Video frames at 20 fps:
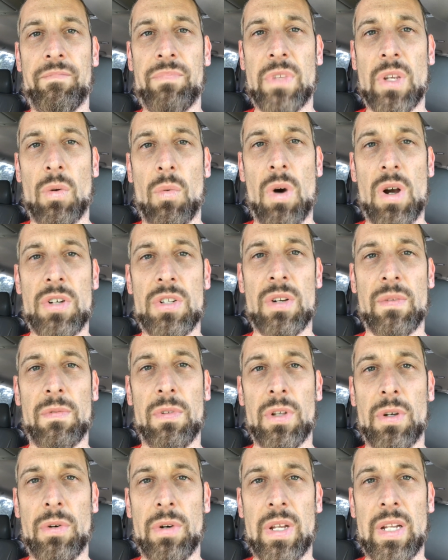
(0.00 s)
Your washer
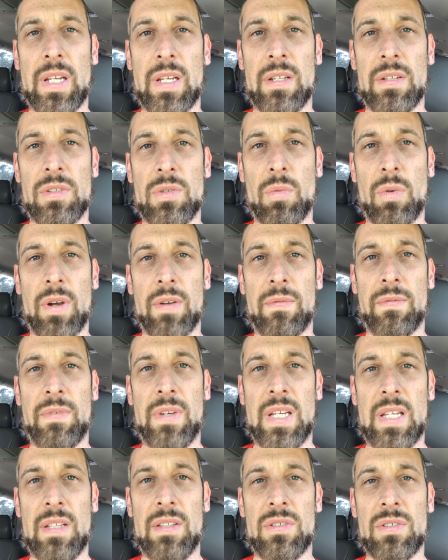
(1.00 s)
fluid is what
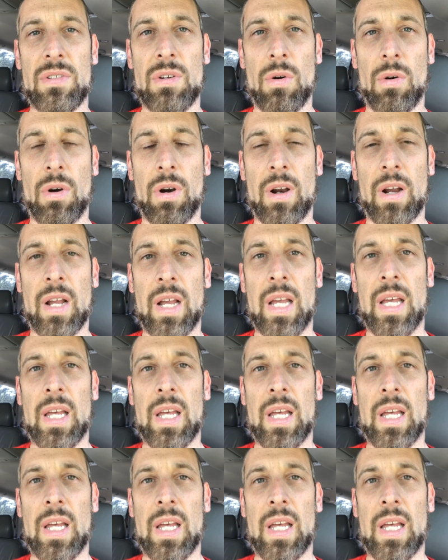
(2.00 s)
feeds your